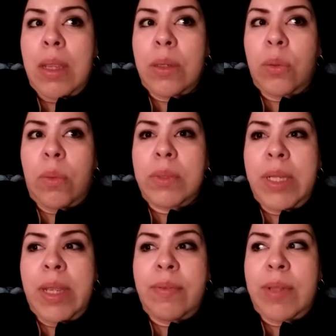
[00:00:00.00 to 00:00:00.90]
and you
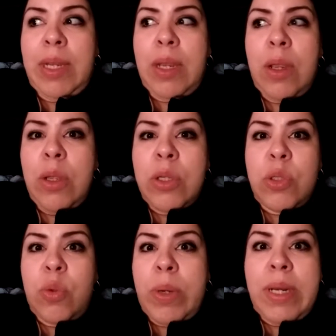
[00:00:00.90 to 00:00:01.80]
only have like
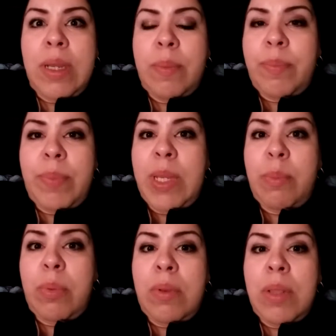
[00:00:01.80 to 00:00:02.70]
20
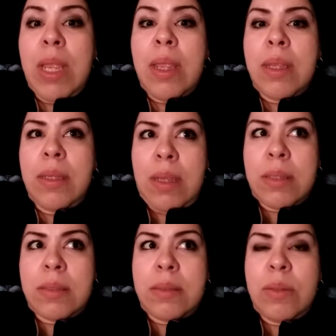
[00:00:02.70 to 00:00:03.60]
people,
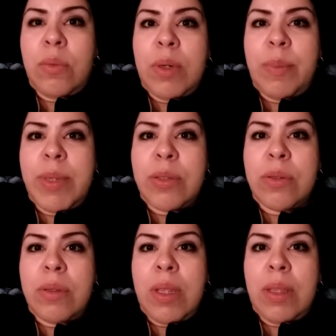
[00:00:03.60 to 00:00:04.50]
yes, you want to make
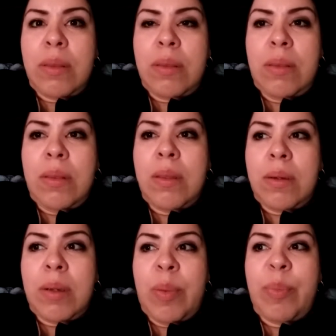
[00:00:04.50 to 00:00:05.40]
sure that
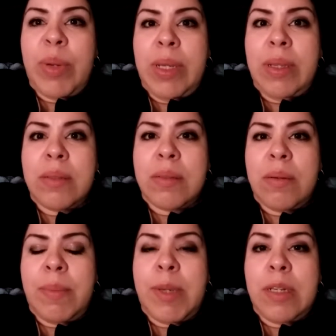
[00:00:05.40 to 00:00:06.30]
the company gets
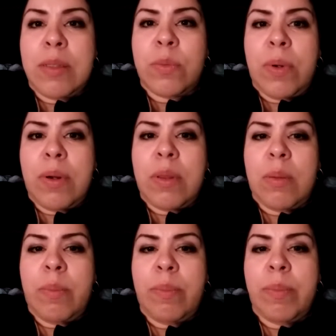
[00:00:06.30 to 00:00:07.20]
their money's
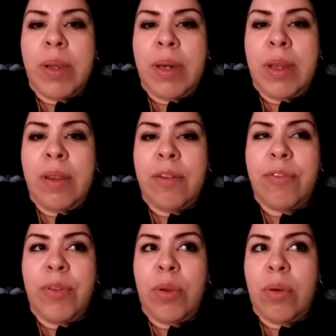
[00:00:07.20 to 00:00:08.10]
worth. But
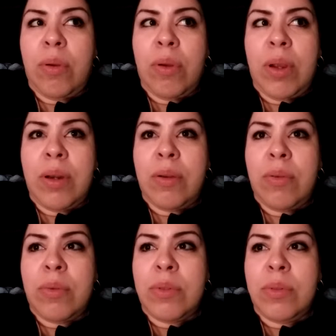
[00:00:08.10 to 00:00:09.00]
if you're gonna
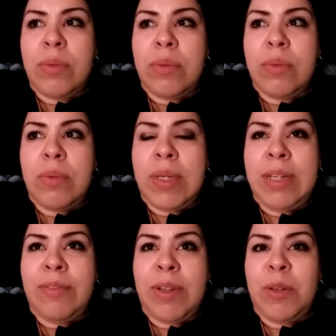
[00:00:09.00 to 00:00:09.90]
go do
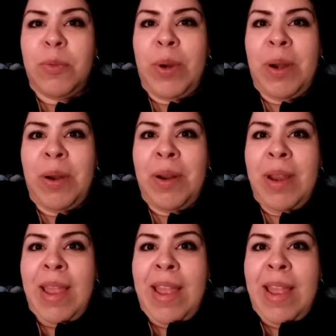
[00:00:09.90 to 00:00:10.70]
an event where